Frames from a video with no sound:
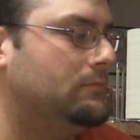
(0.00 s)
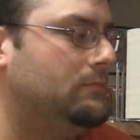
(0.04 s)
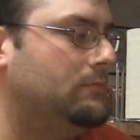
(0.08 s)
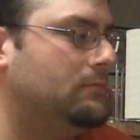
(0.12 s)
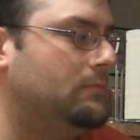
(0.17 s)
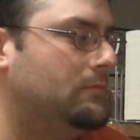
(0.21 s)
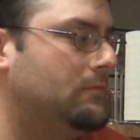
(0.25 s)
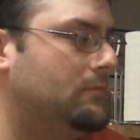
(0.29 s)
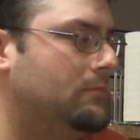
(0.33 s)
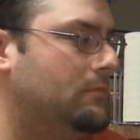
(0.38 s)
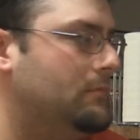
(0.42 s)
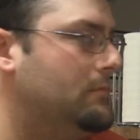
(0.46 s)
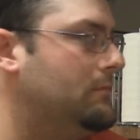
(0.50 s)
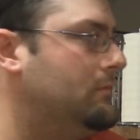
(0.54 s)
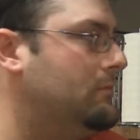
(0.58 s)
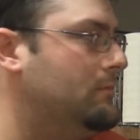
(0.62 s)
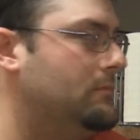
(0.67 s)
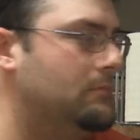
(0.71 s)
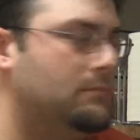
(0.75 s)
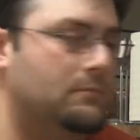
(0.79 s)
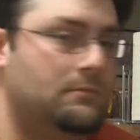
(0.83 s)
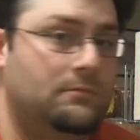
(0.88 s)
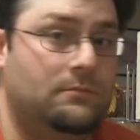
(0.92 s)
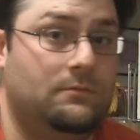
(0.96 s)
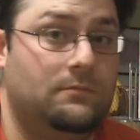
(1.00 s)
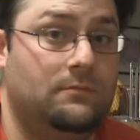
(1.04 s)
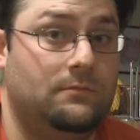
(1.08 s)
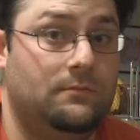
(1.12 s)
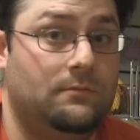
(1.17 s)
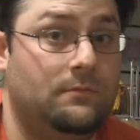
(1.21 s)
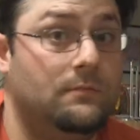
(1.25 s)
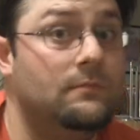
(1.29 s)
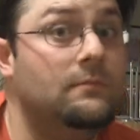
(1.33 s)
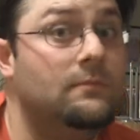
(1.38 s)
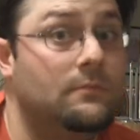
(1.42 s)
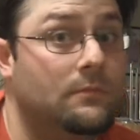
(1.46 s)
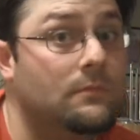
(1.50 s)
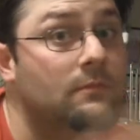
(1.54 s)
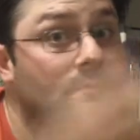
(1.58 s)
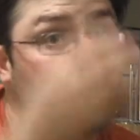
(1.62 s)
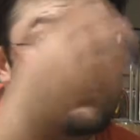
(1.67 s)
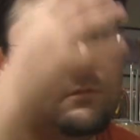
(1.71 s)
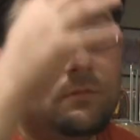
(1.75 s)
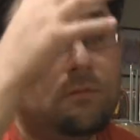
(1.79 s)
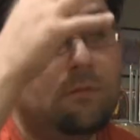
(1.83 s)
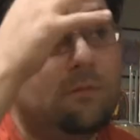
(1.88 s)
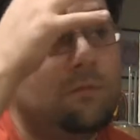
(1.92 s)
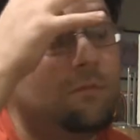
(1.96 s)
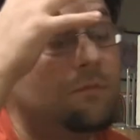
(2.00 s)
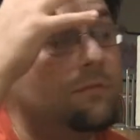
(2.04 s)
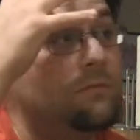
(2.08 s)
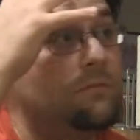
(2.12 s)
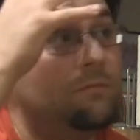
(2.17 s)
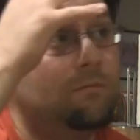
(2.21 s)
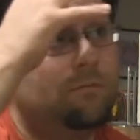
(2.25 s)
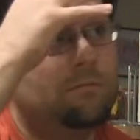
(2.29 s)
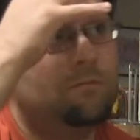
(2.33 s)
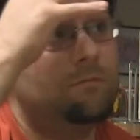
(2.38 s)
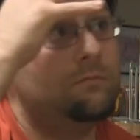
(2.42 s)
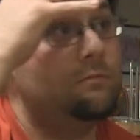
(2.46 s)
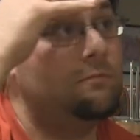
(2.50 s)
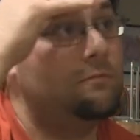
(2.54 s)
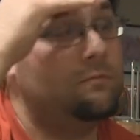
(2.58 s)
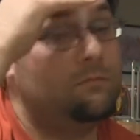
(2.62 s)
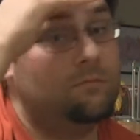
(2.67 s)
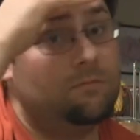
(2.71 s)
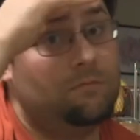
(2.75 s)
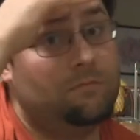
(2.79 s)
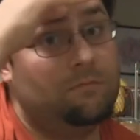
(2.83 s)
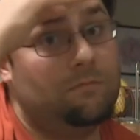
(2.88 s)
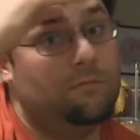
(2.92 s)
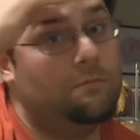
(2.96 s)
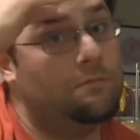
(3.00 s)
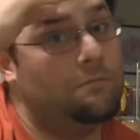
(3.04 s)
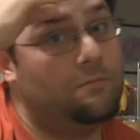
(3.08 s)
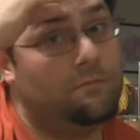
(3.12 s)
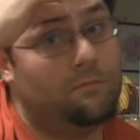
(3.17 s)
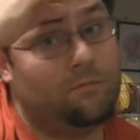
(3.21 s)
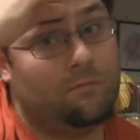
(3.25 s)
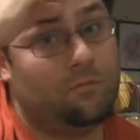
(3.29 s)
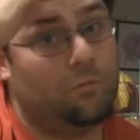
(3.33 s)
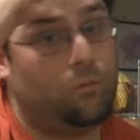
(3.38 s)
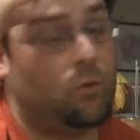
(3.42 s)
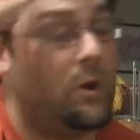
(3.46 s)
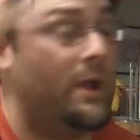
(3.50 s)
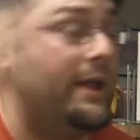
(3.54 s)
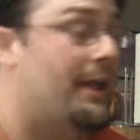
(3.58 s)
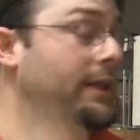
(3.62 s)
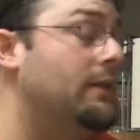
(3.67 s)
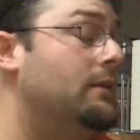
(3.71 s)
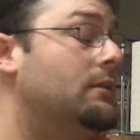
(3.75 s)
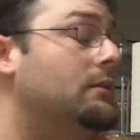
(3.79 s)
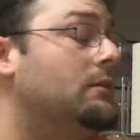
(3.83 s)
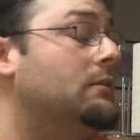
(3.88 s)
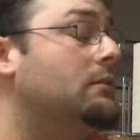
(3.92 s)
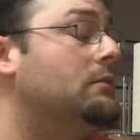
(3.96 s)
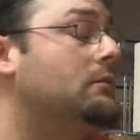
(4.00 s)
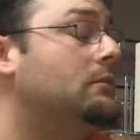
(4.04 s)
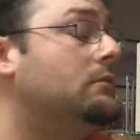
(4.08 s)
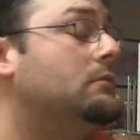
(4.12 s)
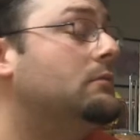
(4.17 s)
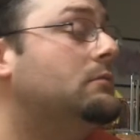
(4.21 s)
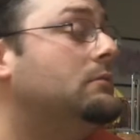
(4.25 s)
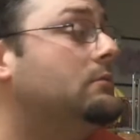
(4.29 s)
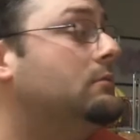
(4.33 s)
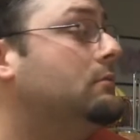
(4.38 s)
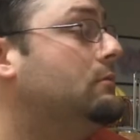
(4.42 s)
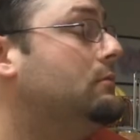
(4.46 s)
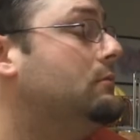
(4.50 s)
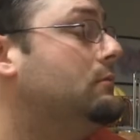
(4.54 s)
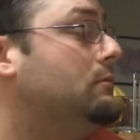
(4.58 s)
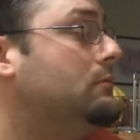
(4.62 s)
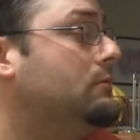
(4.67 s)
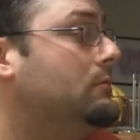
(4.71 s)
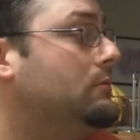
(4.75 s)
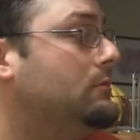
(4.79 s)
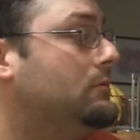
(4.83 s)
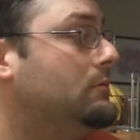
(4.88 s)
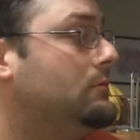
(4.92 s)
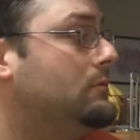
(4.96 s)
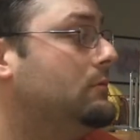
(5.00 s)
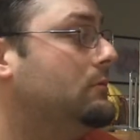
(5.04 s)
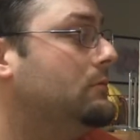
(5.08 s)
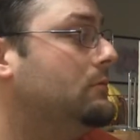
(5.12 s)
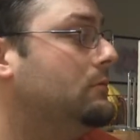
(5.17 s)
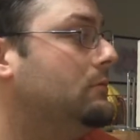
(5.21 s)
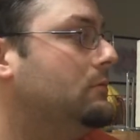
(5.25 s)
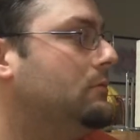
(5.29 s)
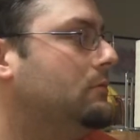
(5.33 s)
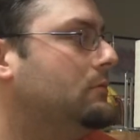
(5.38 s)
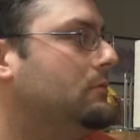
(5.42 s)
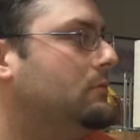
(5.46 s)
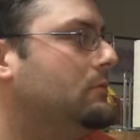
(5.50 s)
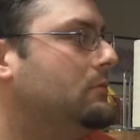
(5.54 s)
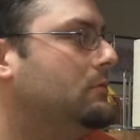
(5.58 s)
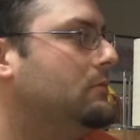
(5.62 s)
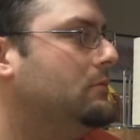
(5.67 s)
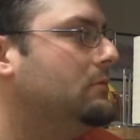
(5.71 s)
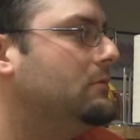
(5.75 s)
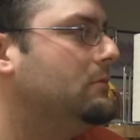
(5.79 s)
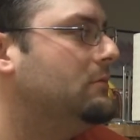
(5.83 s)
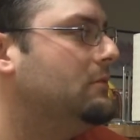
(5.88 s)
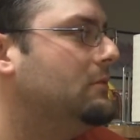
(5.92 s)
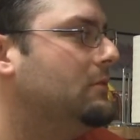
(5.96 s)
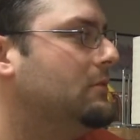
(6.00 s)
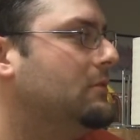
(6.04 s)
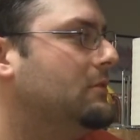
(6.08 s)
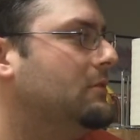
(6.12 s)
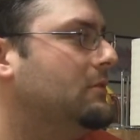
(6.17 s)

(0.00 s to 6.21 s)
This person isn't speaking.